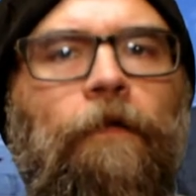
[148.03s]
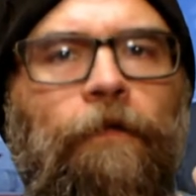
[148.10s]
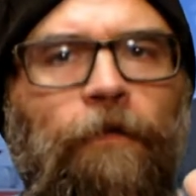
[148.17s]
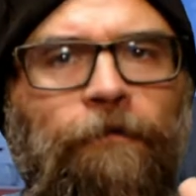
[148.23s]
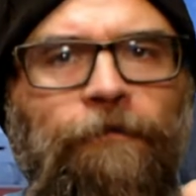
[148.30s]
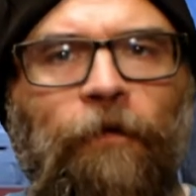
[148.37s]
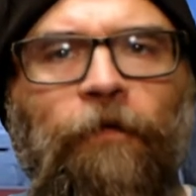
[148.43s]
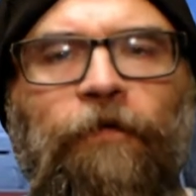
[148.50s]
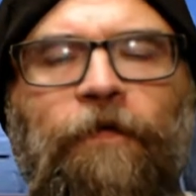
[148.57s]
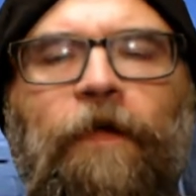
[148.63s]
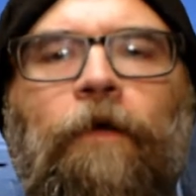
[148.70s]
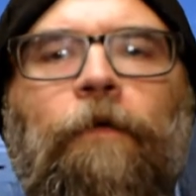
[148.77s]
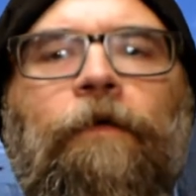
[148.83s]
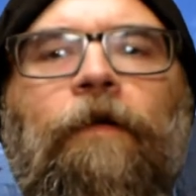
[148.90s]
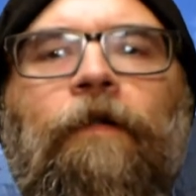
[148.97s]
The first
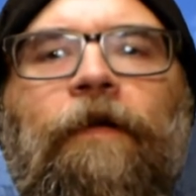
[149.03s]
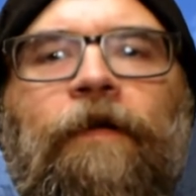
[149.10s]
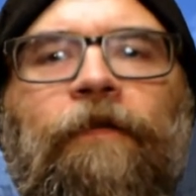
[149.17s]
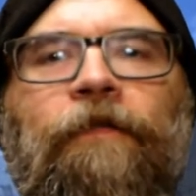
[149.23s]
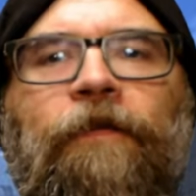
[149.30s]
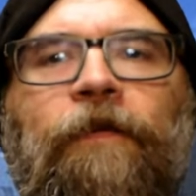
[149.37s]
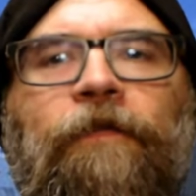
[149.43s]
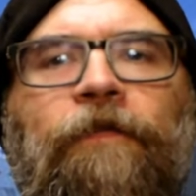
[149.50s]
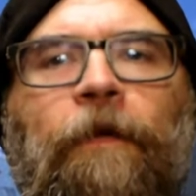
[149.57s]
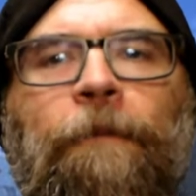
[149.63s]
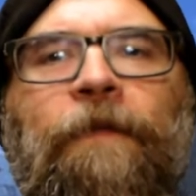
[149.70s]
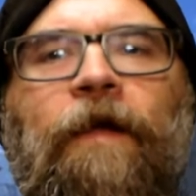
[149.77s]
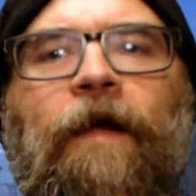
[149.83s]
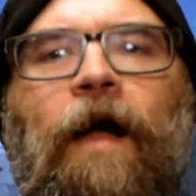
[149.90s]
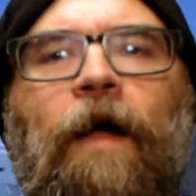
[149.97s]
thing on the list is
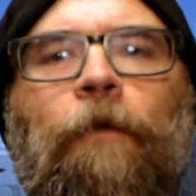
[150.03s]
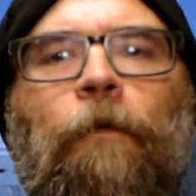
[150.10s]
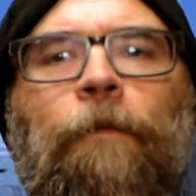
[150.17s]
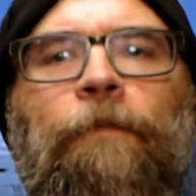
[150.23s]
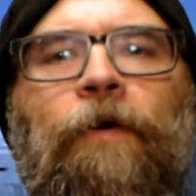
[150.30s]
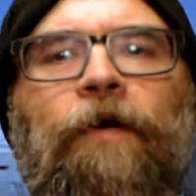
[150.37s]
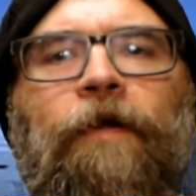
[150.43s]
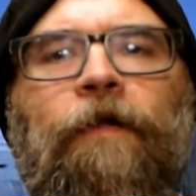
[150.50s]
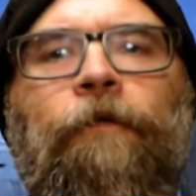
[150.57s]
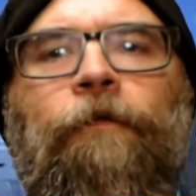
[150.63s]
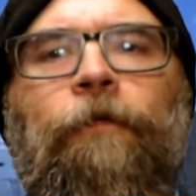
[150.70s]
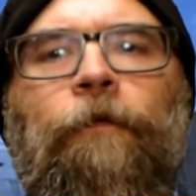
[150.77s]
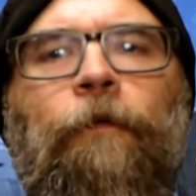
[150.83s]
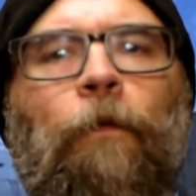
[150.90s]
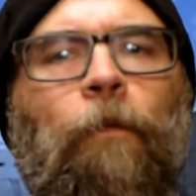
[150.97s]
something I will put
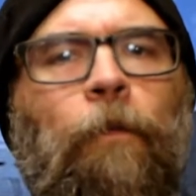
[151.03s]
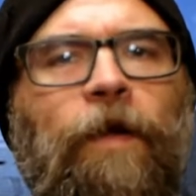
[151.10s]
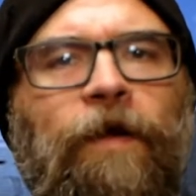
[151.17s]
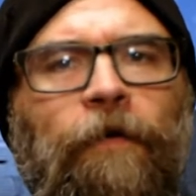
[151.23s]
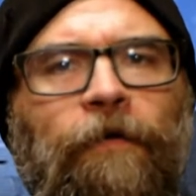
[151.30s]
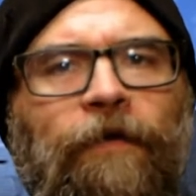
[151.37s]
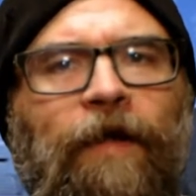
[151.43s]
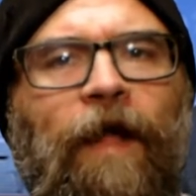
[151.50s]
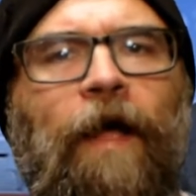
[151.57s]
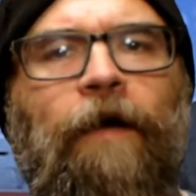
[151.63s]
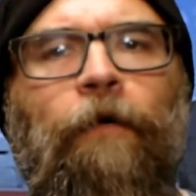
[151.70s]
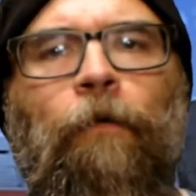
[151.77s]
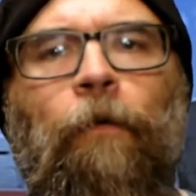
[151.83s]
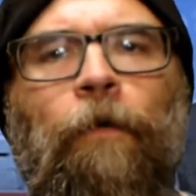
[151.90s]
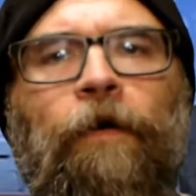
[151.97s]
into the weird
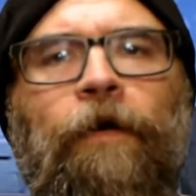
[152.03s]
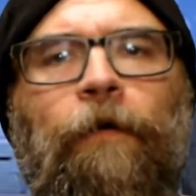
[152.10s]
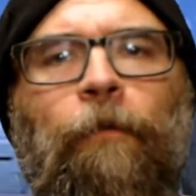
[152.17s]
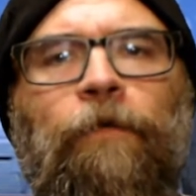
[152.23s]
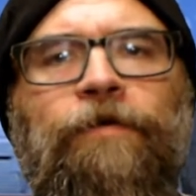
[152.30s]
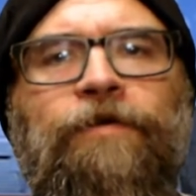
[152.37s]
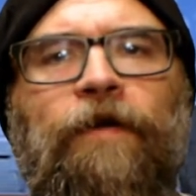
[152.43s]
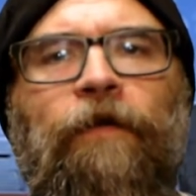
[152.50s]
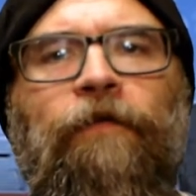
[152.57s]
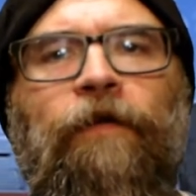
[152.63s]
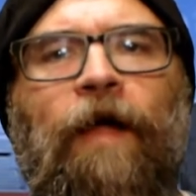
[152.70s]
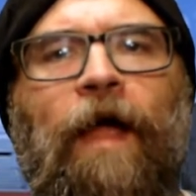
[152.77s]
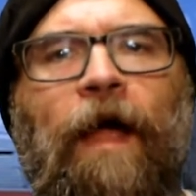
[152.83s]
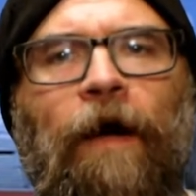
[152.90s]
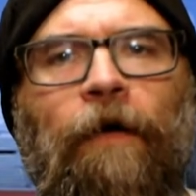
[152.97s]
category with
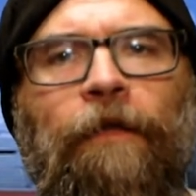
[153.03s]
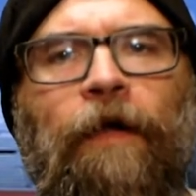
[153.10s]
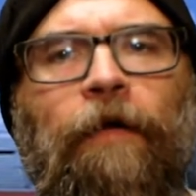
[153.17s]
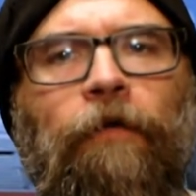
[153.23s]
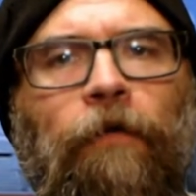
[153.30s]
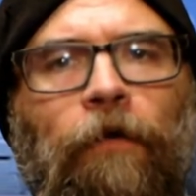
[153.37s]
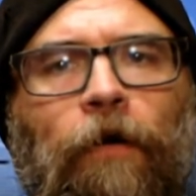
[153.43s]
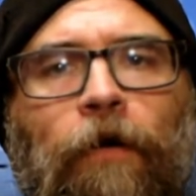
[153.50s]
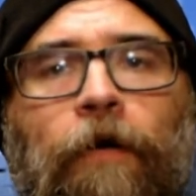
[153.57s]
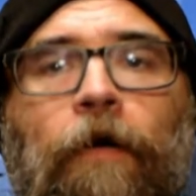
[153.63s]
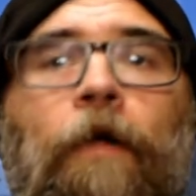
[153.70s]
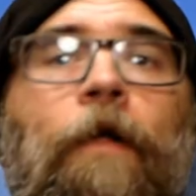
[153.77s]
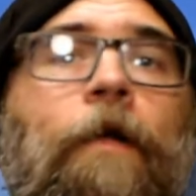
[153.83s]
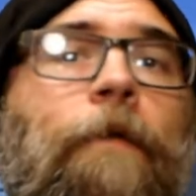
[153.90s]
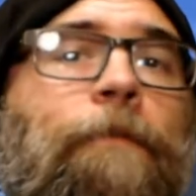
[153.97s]
just how they
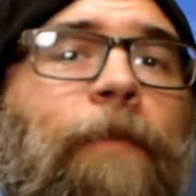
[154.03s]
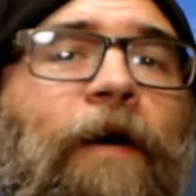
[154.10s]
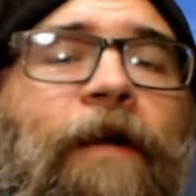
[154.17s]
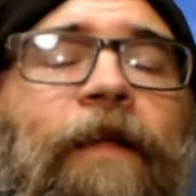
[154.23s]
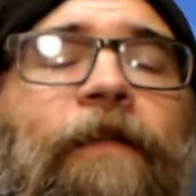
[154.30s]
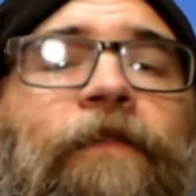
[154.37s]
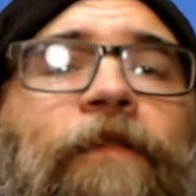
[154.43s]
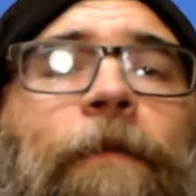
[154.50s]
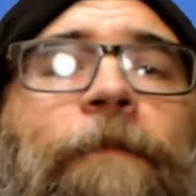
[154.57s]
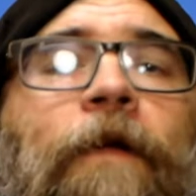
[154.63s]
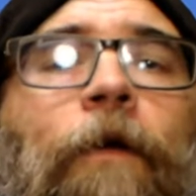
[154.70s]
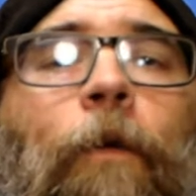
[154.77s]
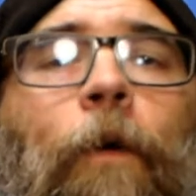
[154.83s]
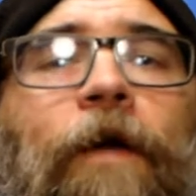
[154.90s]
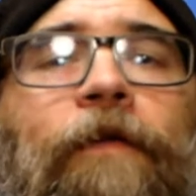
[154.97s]
look. But it's
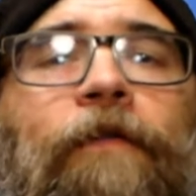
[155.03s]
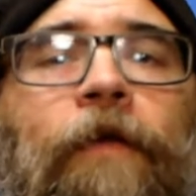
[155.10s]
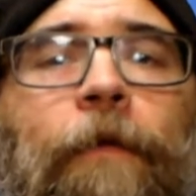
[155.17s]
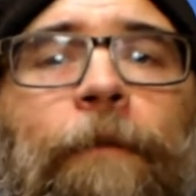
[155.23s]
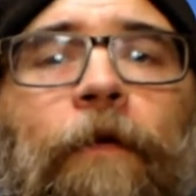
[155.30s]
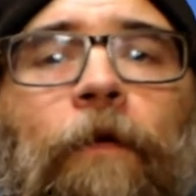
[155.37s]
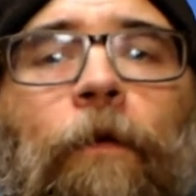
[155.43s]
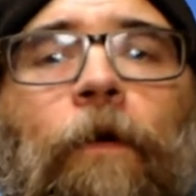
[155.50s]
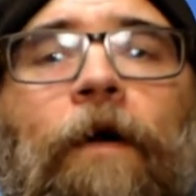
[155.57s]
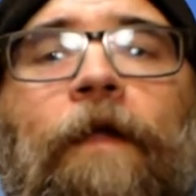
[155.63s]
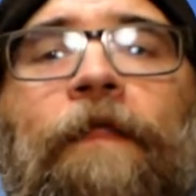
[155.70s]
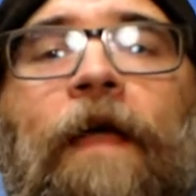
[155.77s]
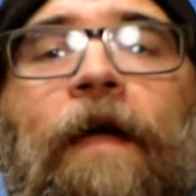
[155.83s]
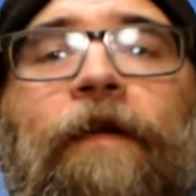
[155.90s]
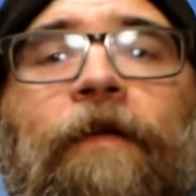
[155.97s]
something quite typical,
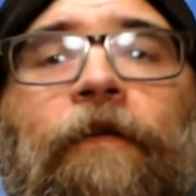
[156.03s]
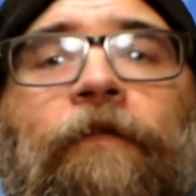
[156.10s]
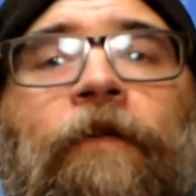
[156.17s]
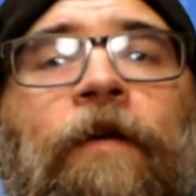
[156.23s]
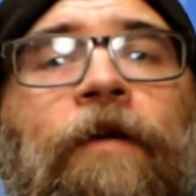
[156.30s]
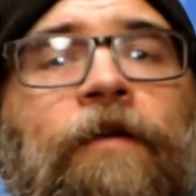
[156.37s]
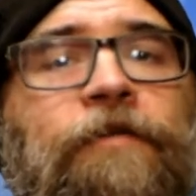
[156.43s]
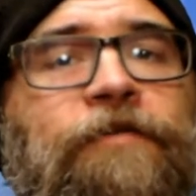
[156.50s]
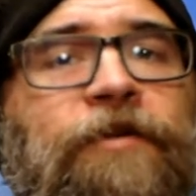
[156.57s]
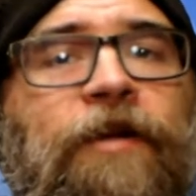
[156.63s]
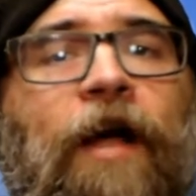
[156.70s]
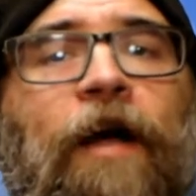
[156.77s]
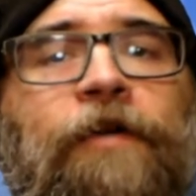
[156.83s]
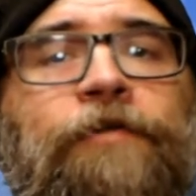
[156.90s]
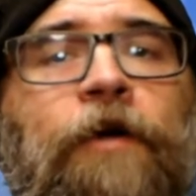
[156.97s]
and that is
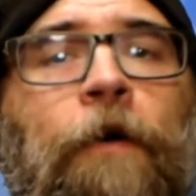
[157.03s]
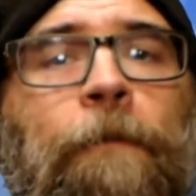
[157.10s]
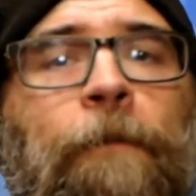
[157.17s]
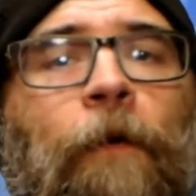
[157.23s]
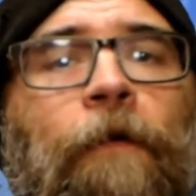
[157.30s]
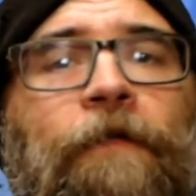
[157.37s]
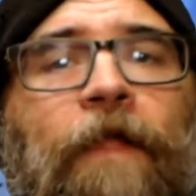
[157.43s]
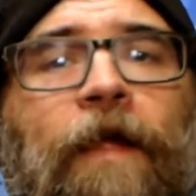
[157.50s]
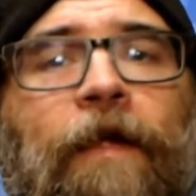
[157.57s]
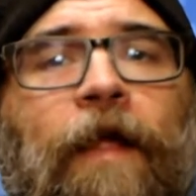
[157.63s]
G I. Joe birthday